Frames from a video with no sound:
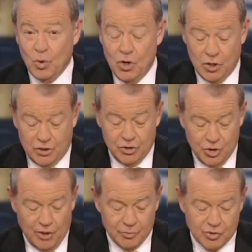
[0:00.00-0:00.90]
Work
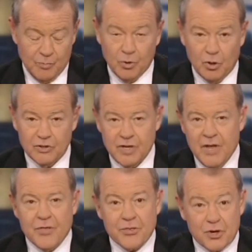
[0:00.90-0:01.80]
jobs report.
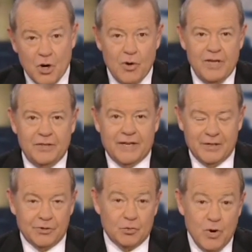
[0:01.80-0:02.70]
Throw in
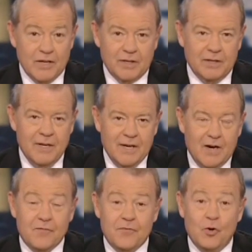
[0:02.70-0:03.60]
the, the wrinkle
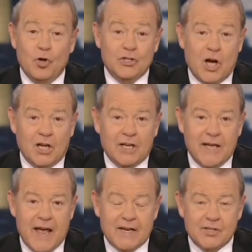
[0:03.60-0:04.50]
of $4
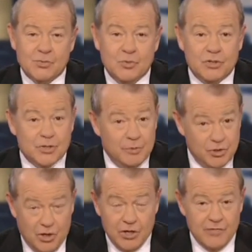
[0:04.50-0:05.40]
gas, which a
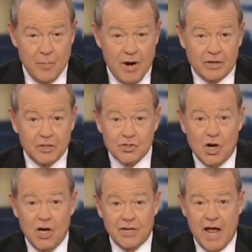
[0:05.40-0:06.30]
majority of Americans
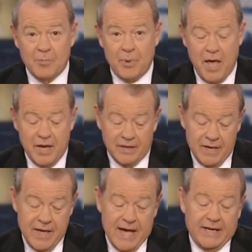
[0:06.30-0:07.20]
are now paying,
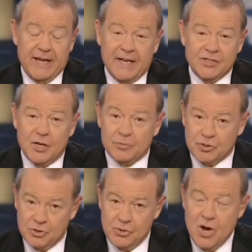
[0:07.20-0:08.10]
and it adds up
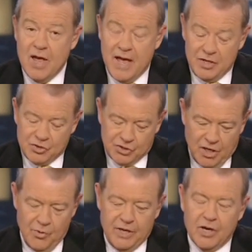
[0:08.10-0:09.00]
to a
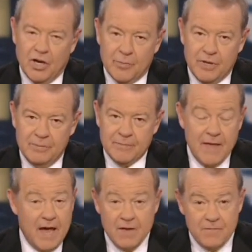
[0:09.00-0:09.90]
slow economy,
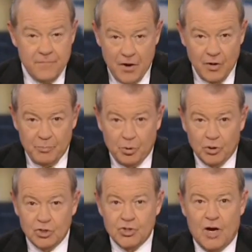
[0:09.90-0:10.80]
a very
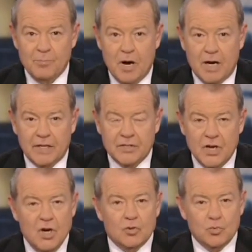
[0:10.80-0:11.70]
poor job market,
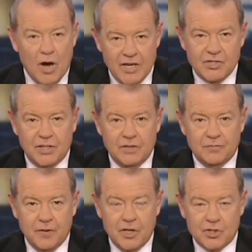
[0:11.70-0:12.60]
rising
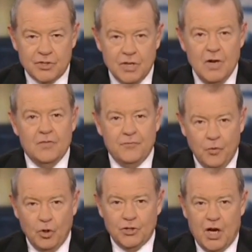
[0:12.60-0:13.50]
inflation,
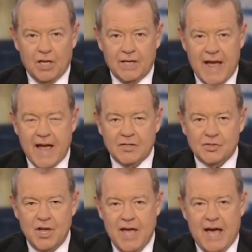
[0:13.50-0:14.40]
$4
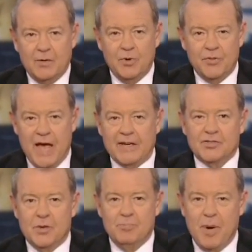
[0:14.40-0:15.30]
gas, and with that
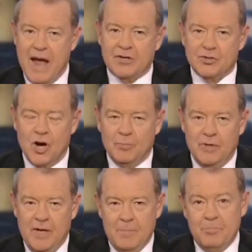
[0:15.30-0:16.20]
as the
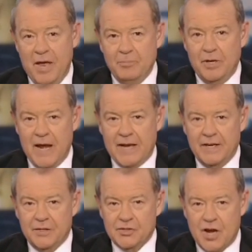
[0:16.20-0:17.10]
backdrop, Ben
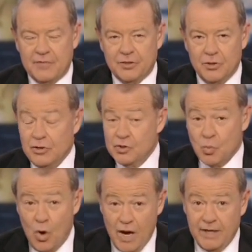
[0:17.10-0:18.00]
Bernanke this afternoon is
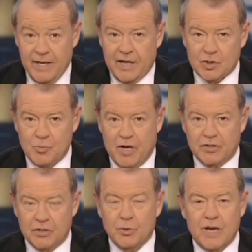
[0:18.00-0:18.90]
widely
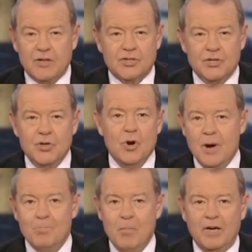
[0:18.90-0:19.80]
expected to announce a new
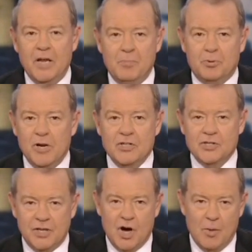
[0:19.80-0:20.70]
money
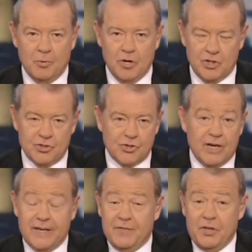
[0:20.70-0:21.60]
printing operation,
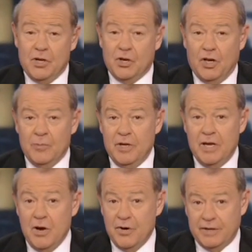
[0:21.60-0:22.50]
trying to get the economy
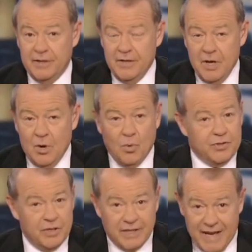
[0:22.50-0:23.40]
going.
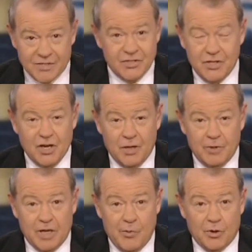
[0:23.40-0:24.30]
Whether it gets the
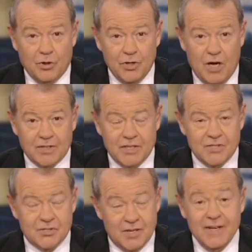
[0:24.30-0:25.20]
economy going or not
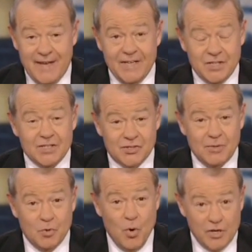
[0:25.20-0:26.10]
is, uh, is in
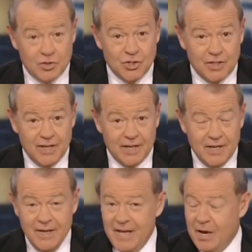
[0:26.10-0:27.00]
some question
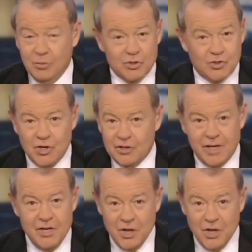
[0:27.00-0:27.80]
here. It will certainly